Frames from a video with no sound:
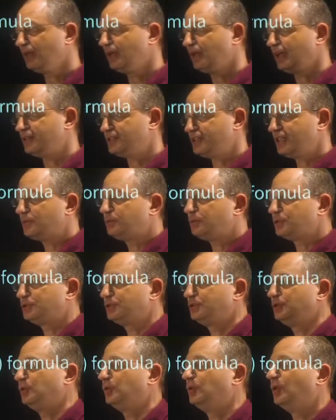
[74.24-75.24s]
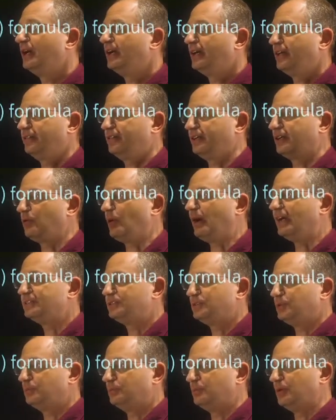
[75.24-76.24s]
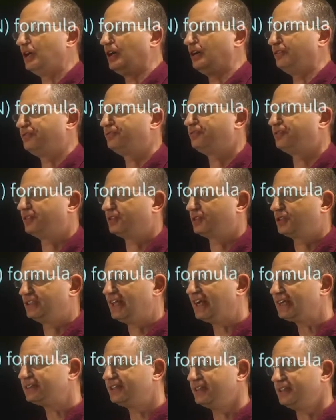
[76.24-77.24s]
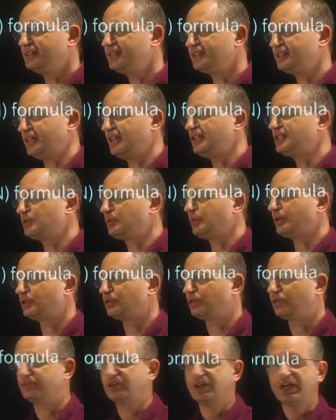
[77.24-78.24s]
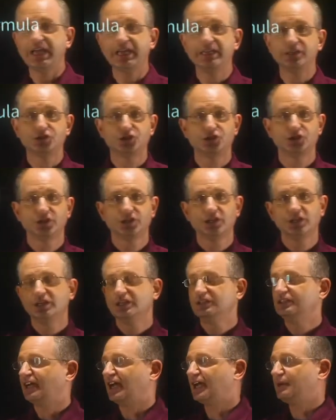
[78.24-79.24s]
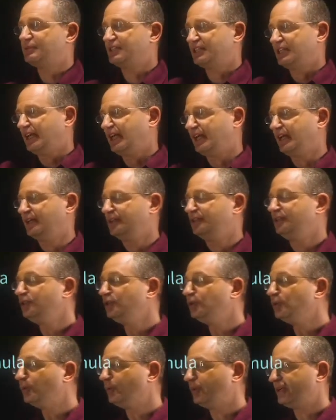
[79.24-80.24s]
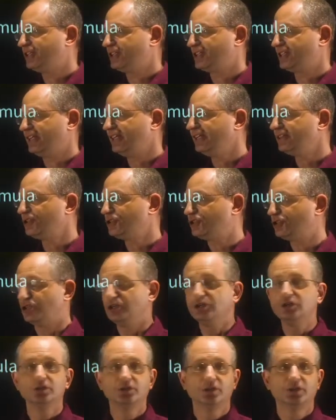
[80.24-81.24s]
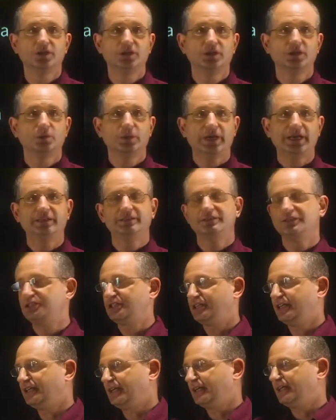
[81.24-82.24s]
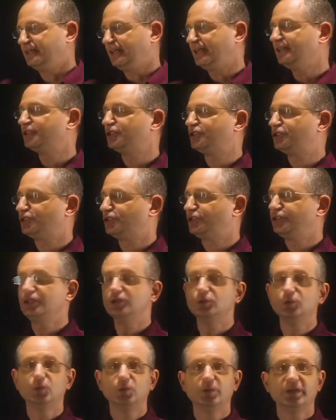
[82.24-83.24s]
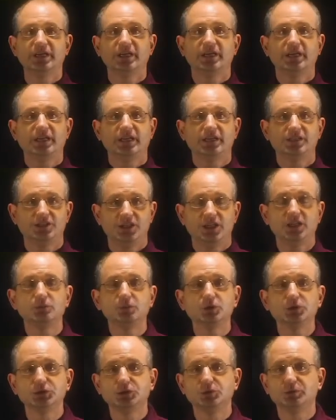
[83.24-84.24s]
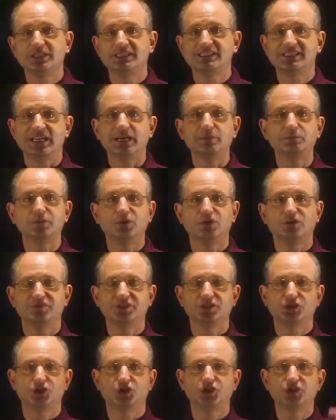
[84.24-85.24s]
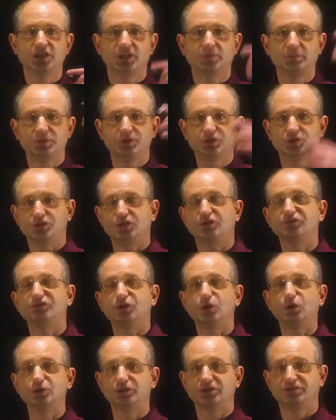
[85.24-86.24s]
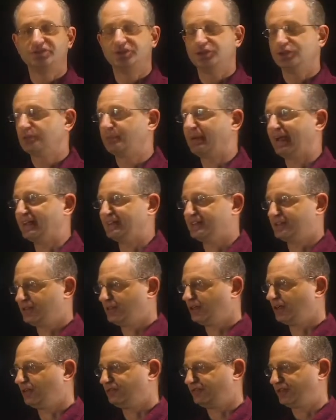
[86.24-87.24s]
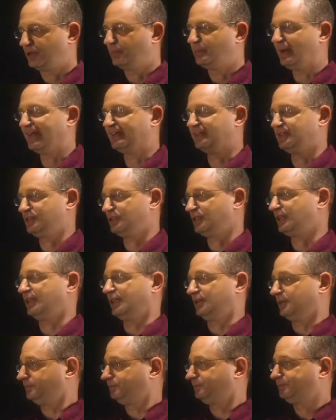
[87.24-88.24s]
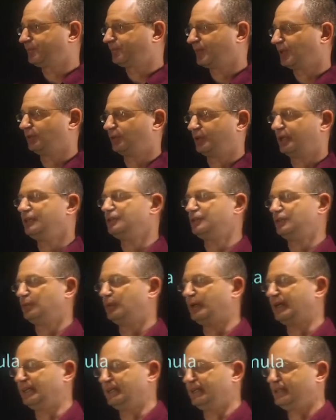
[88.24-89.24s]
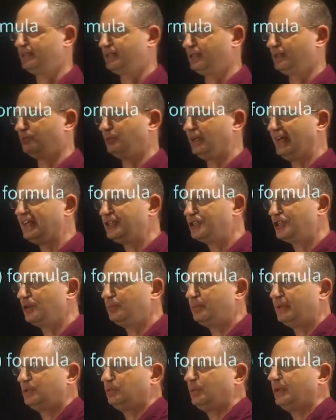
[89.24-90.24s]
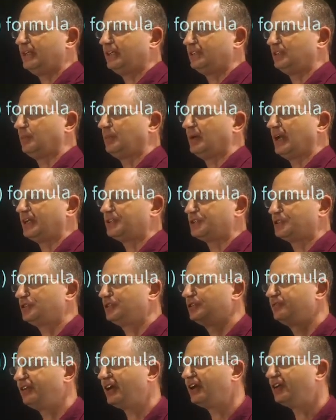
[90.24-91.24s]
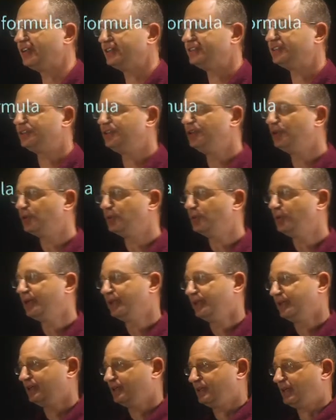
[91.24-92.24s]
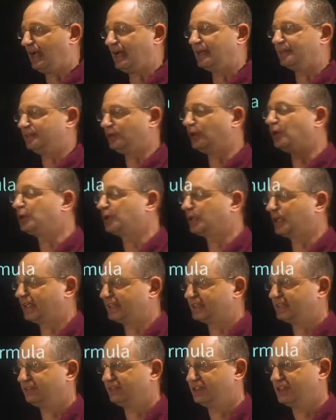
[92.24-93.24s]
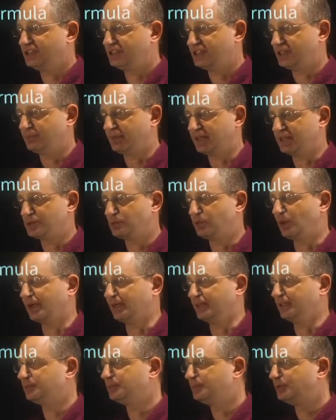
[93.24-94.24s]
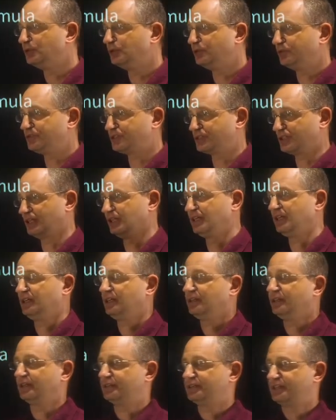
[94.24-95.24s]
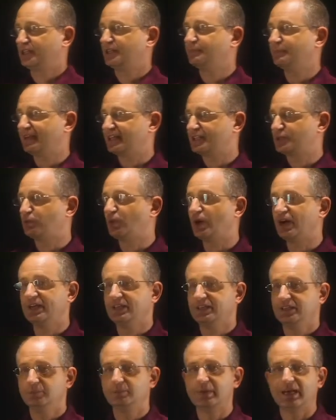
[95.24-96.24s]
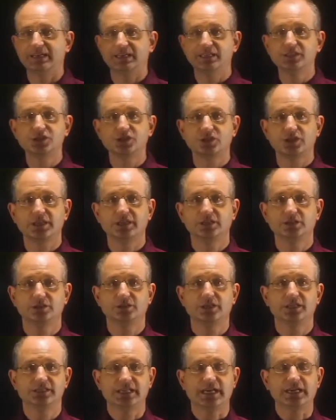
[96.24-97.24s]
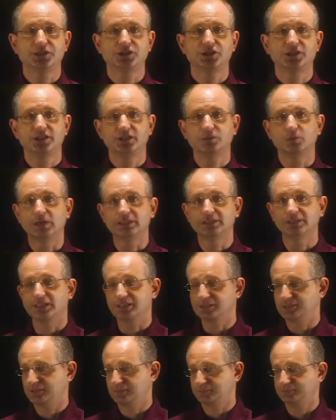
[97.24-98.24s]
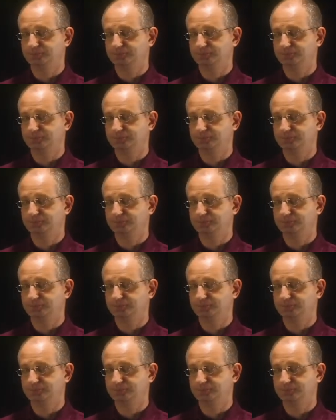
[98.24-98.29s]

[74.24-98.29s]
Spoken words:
is equal to the quantum of conductance, E squared over H, times nu, which is an integer. And this integer nu is equal to the sum of the Chern numbers of all the filled bands of our band insulator. Okay, so it's a relation between a topological invariant, nu, and the Hall conductivity sigma xy. It proves that sigma xy in a band insulator is actually quantized.